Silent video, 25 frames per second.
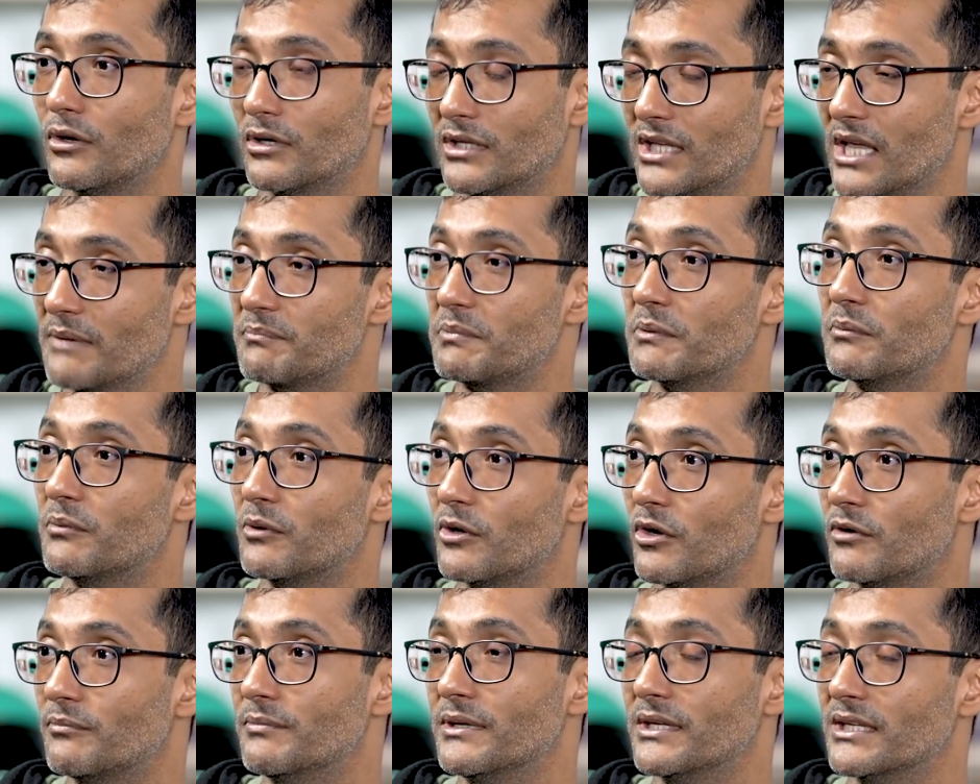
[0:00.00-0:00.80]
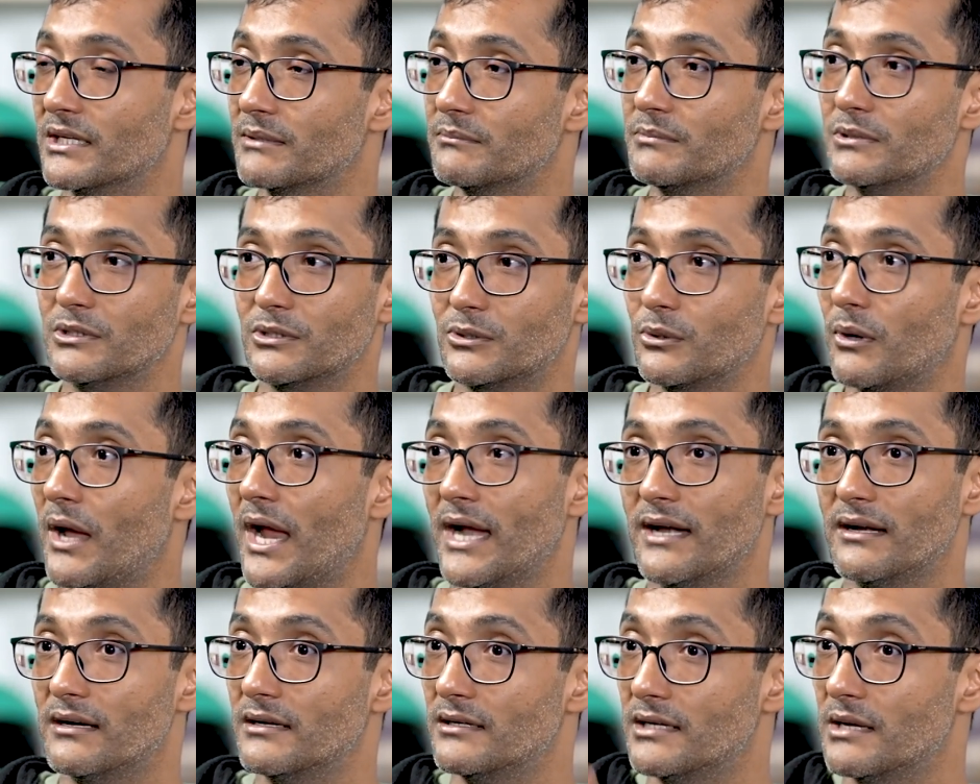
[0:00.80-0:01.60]
capable of being able to
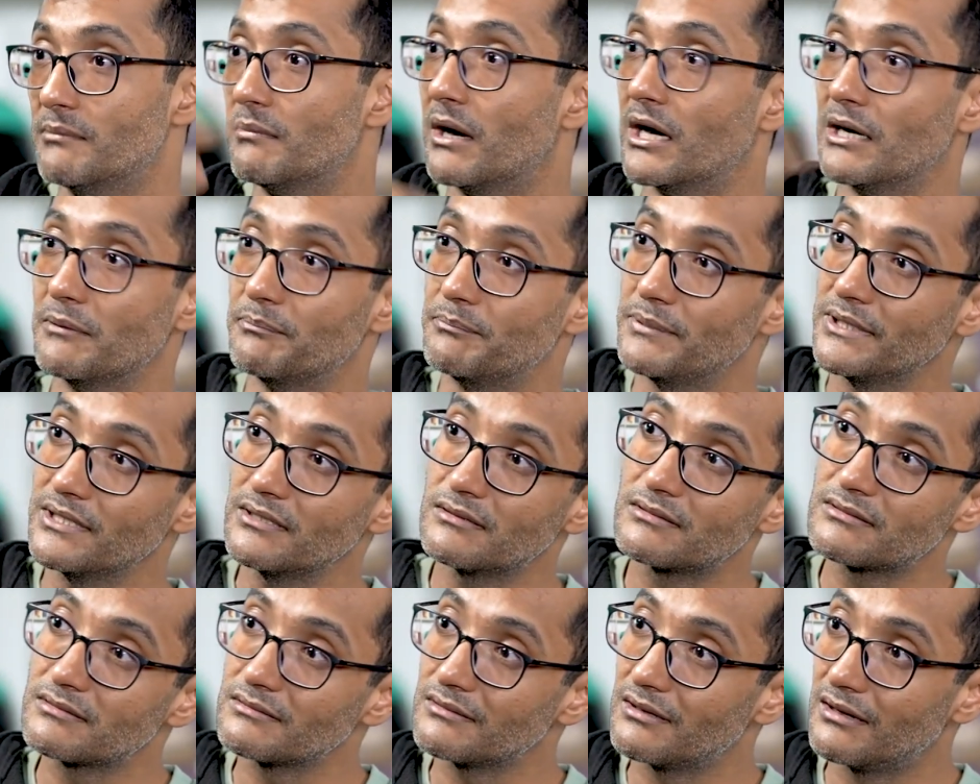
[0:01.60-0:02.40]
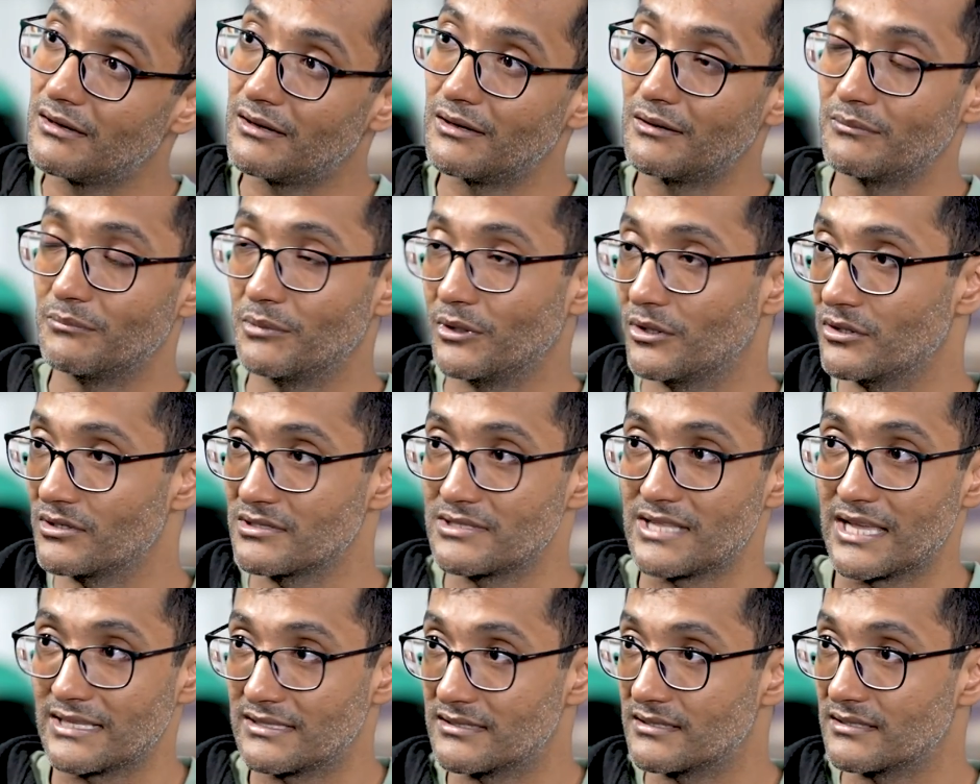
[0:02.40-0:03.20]
handle demand peaks because
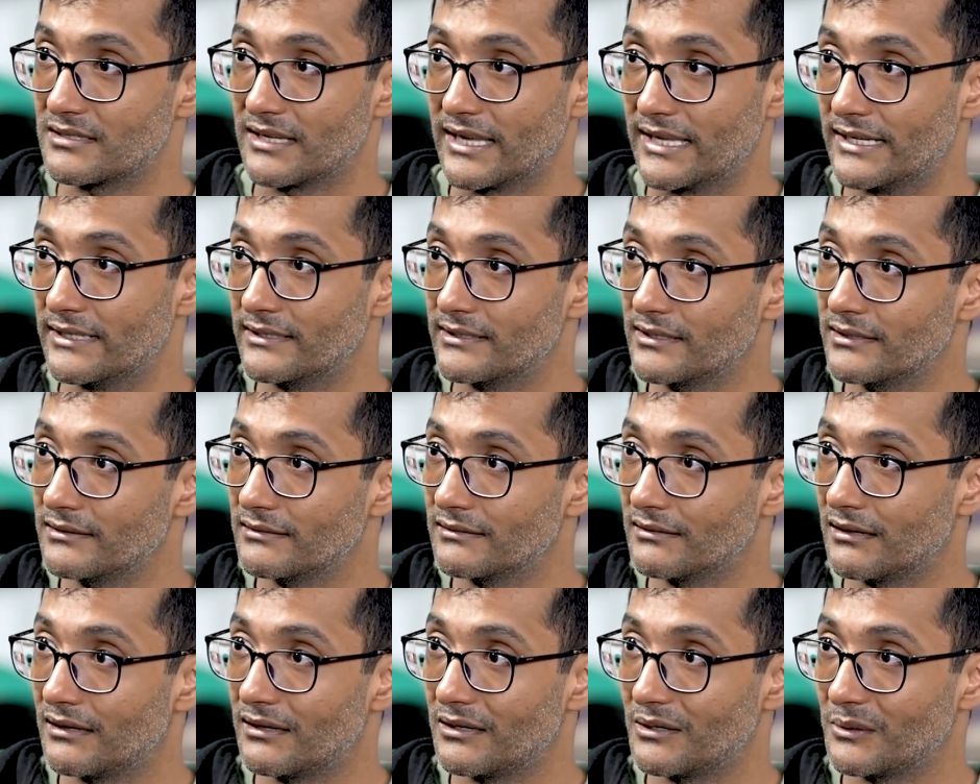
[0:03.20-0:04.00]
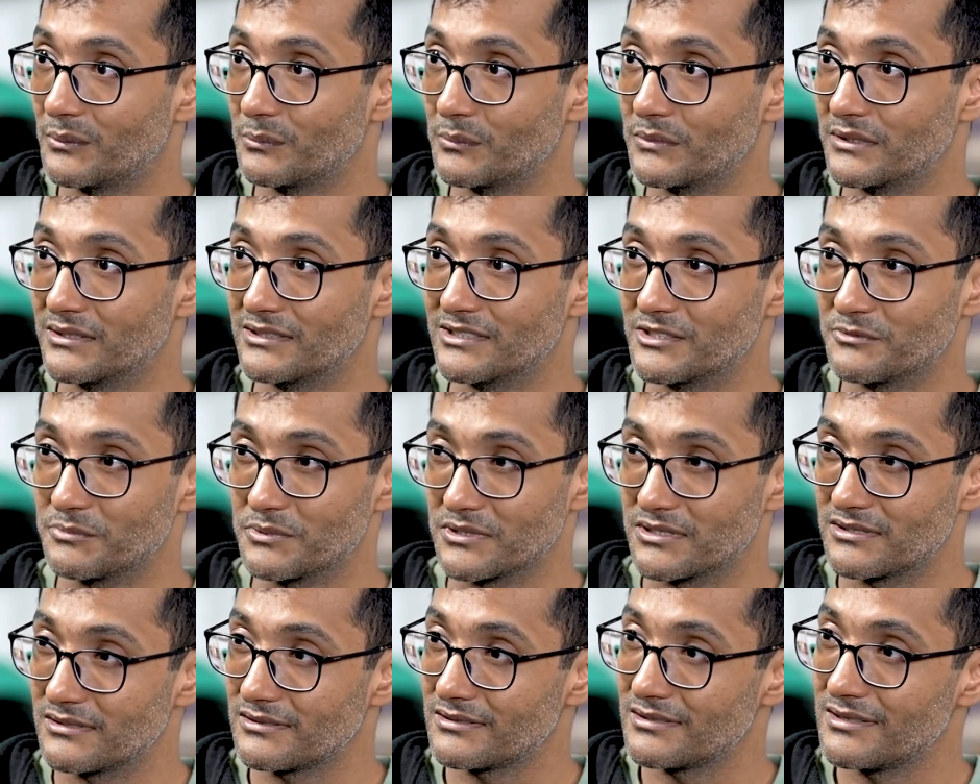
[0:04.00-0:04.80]
that's a reality in this
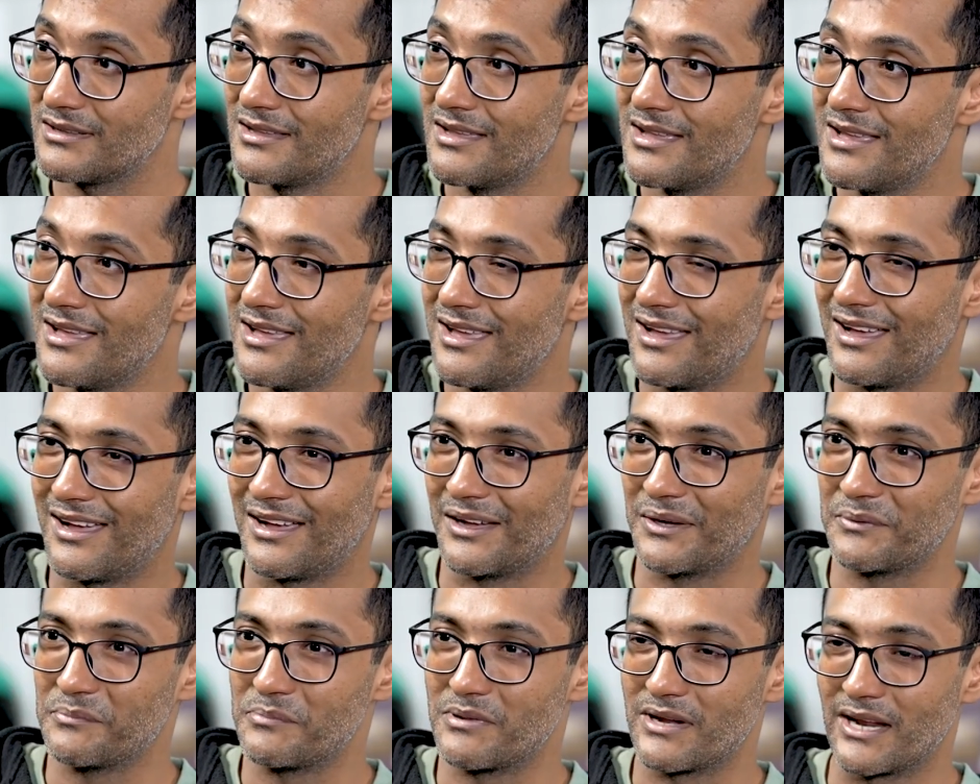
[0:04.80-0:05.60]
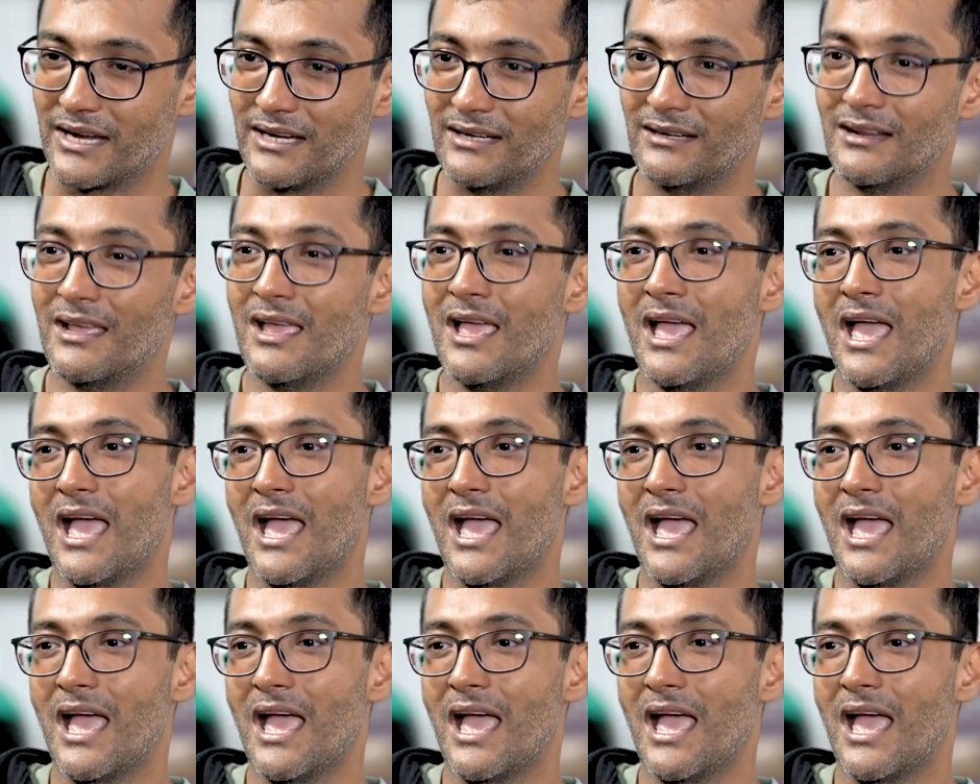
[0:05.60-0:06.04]
business, right?